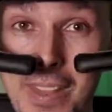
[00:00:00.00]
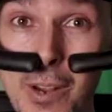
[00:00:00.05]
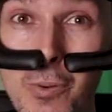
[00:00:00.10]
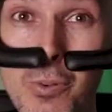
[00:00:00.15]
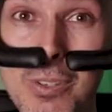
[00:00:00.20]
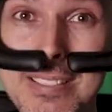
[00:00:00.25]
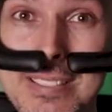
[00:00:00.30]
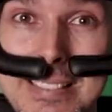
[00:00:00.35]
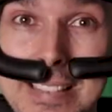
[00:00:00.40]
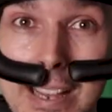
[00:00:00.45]
it
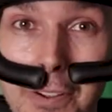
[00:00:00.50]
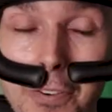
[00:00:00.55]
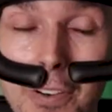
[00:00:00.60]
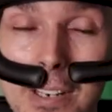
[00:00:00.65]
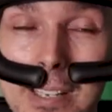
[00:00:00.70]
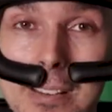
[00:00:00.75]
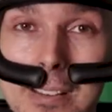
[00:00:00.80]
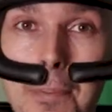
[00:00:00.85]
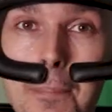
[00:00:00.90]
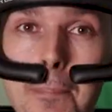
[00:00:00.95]
was
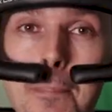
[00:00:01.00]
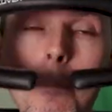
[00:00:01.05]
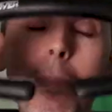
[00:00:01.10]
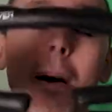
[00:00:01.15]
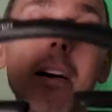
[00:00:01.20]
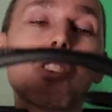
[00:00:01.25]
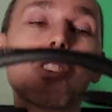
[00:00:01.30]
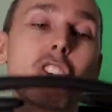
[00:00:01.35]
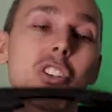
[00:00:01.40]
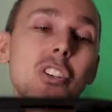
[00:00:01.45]
definitely the
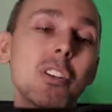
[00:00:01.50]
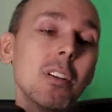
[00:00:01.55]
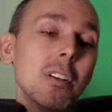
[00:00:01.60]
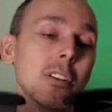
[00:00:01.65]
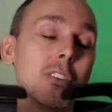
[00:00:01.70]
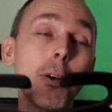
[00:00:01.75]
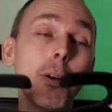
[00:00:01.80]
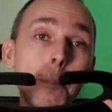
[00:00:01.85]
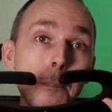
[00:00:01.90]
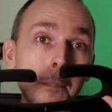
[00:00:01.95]
much
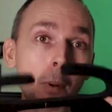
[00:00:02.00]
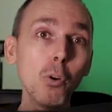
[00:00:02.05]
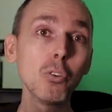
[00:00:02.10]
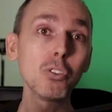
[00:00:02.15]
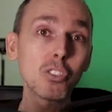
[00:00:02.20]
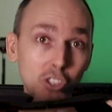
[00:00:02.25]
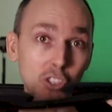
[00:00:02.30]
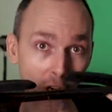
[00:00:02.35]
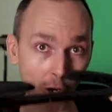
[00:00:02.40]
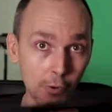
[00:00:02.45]
The
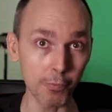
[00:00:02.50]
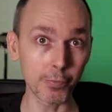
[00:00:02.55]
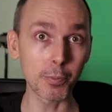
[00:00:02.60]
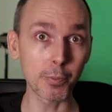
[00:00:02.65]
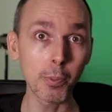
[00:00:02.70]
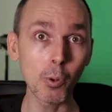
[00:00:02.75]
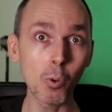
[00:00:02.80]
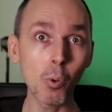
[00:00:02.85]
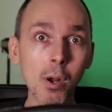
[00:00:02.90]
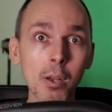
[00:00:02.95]
most
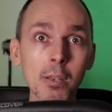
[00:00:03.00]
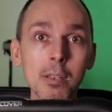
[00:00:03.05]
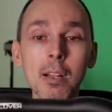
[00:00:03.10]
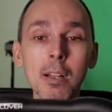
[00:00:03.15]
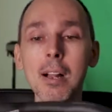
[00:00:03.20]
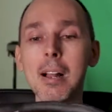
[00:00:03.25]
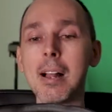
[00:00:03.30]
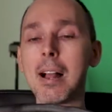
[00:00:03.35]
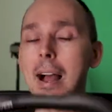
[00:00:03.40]
comfortable one.